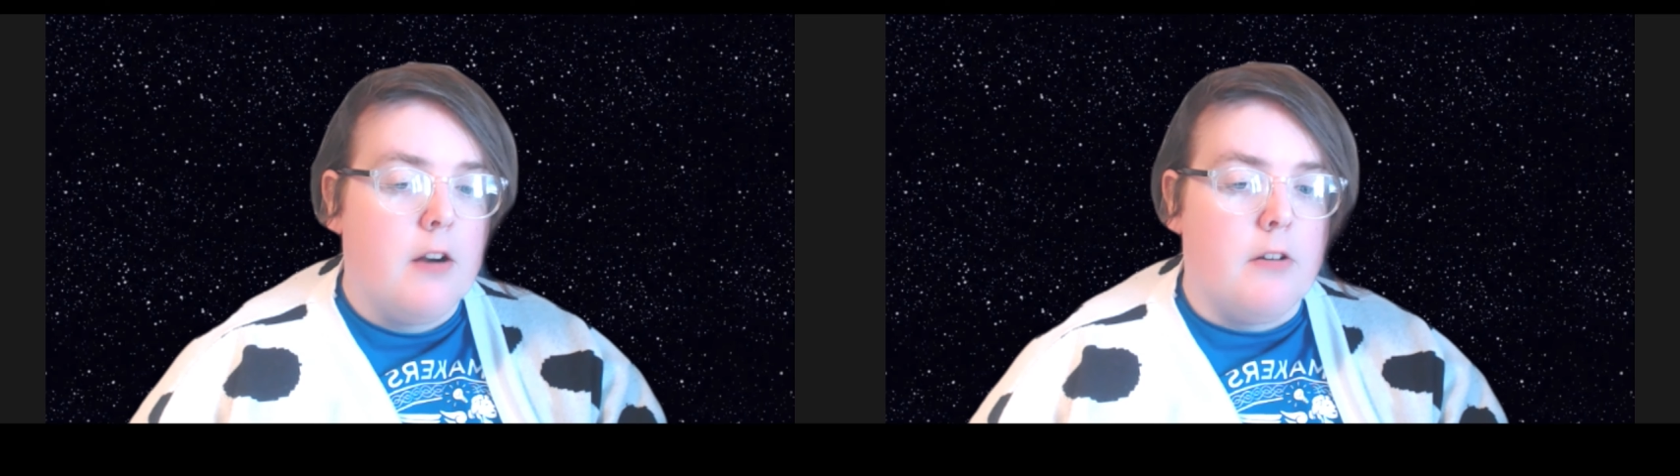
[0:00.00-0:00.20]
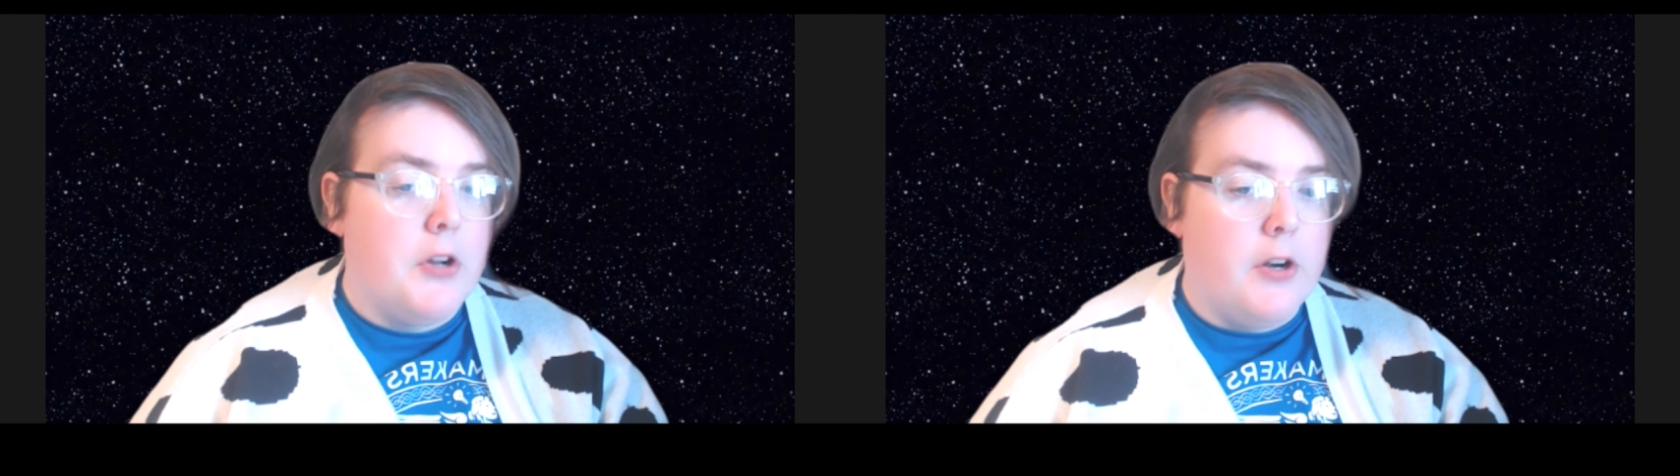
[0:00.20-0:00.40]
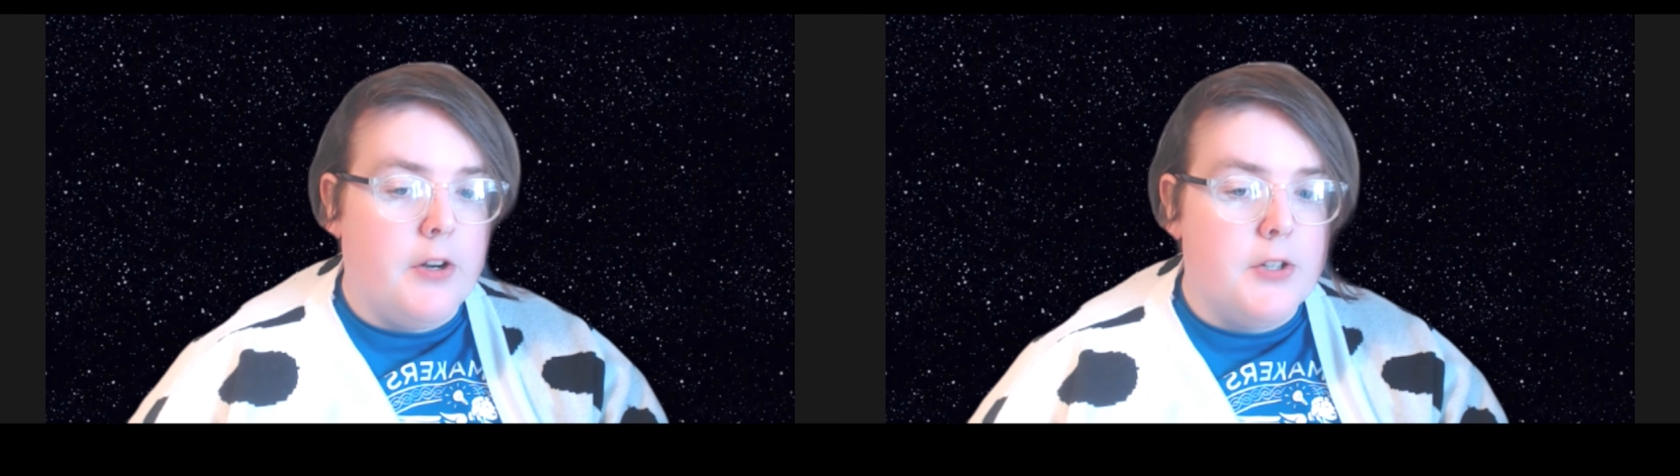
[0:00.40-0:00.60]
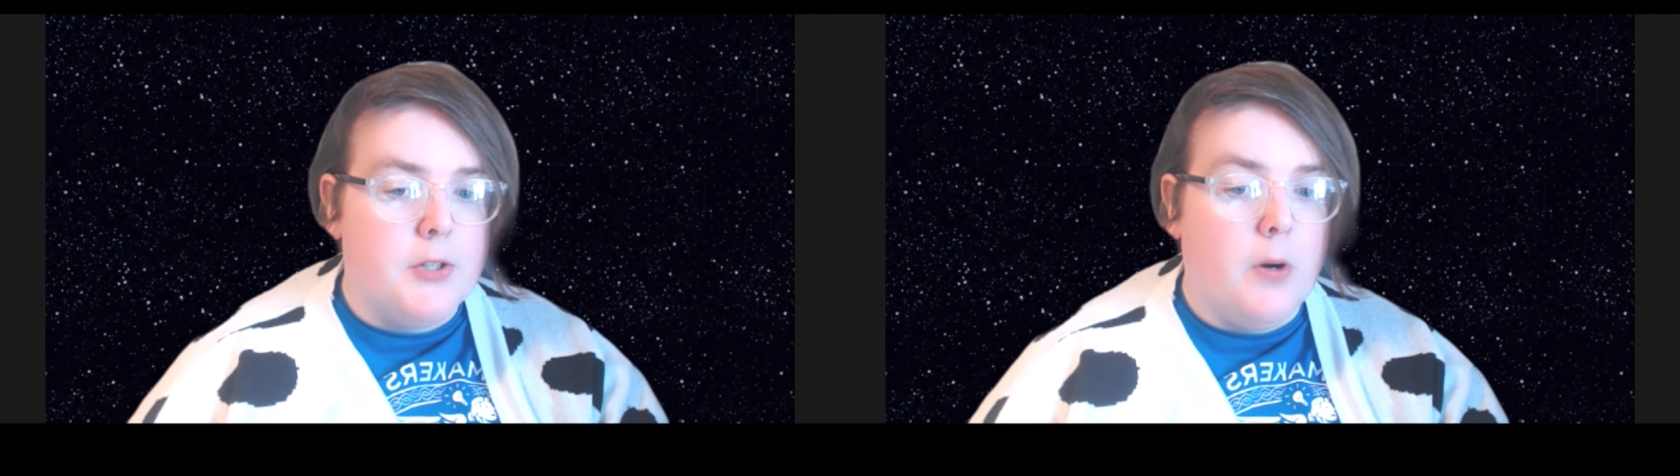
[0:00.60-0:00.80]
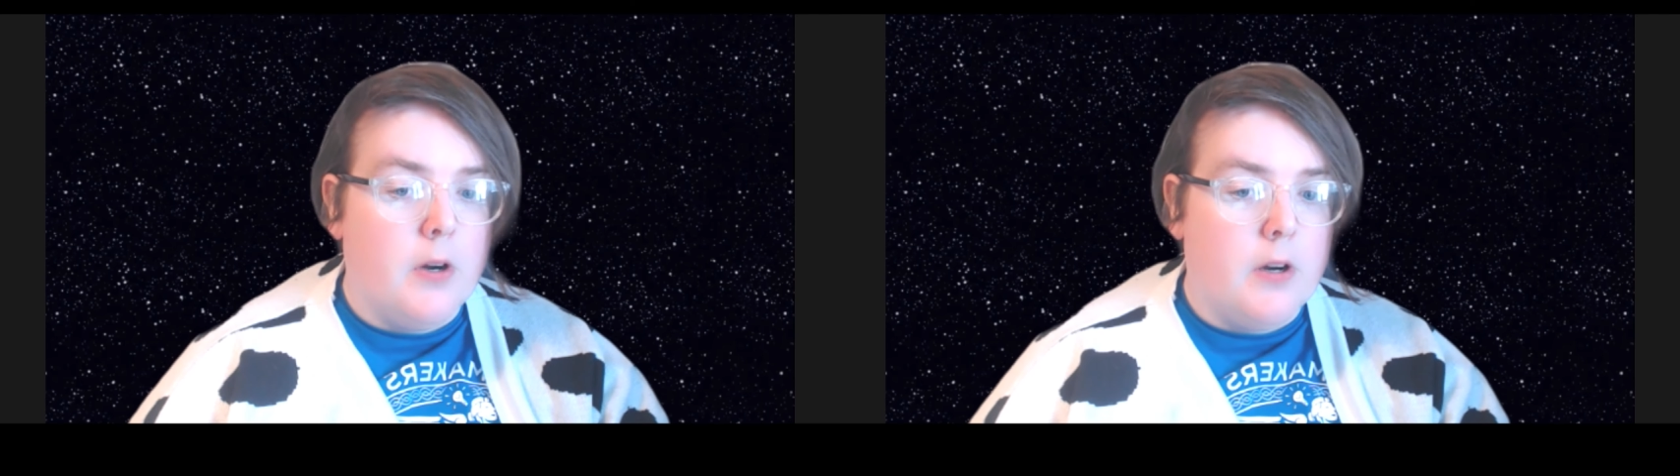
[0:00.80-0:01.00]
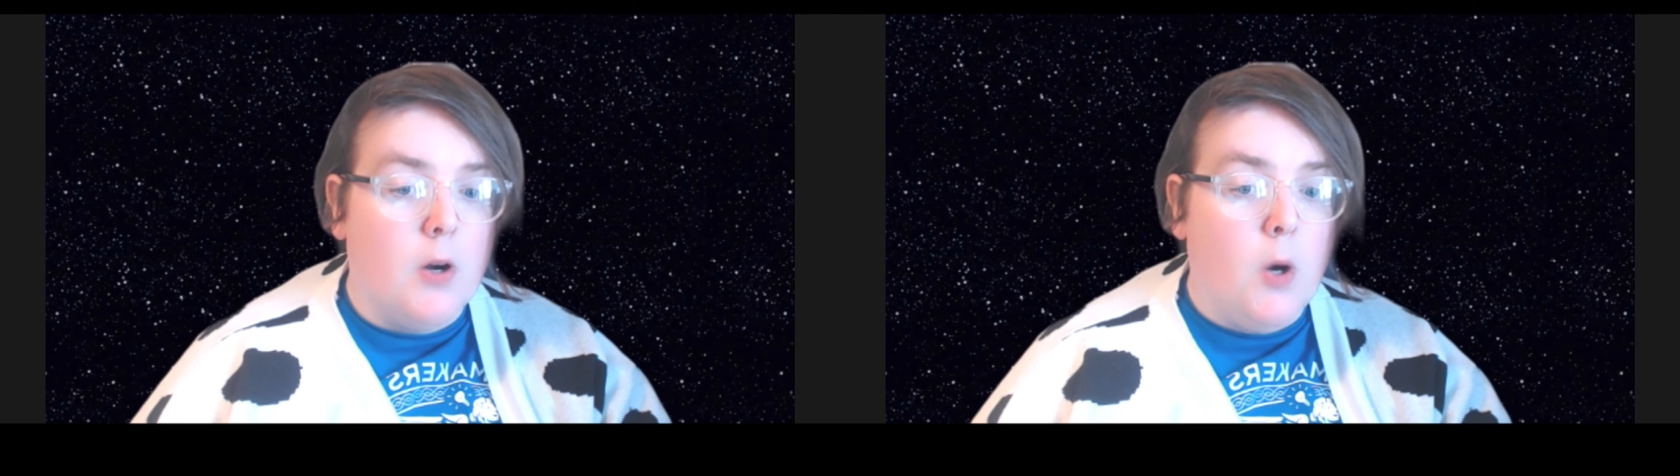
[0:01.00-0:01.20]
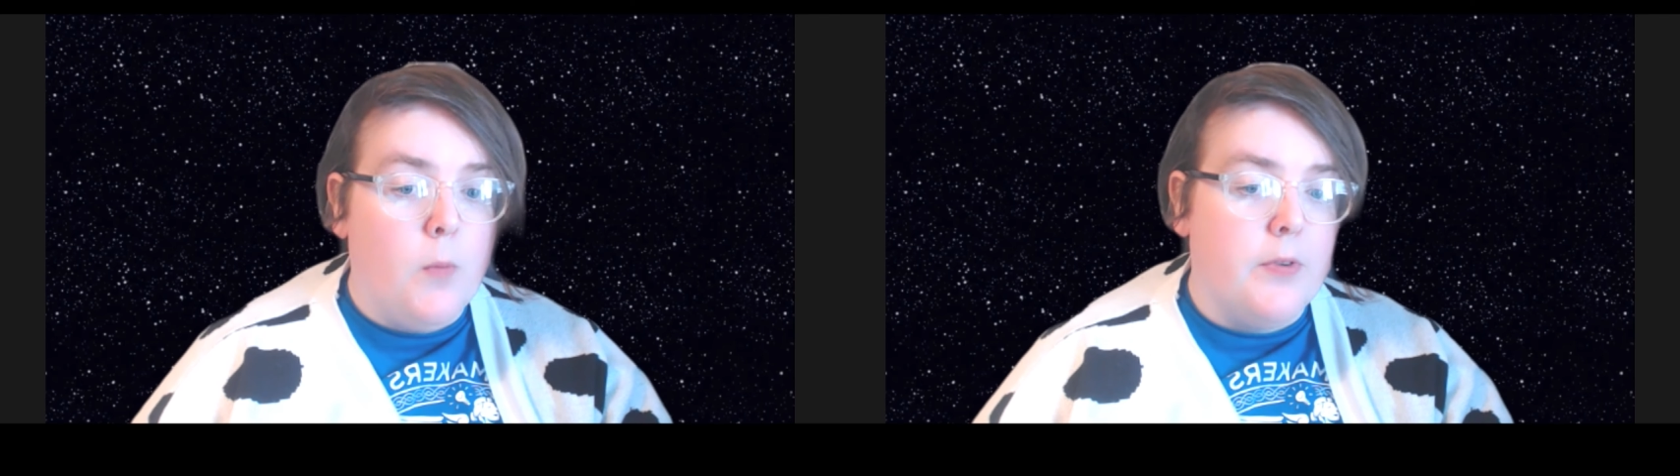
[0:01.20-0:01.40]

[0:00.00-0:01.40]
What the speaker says: returning to her home